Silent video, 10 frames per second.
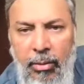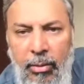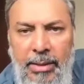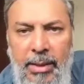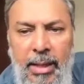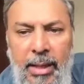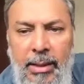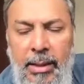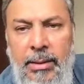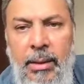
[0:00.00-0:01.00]
Wow,
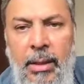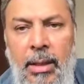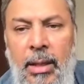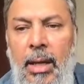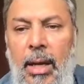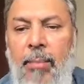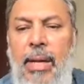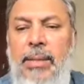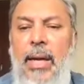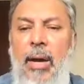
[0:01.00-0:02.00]
Rumesa, that is
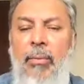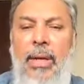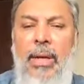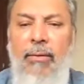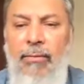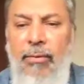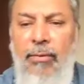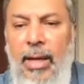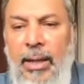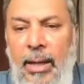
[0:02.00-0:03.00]
amazing. I would
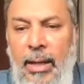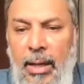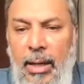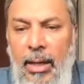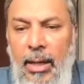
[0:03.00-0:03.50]
love for that.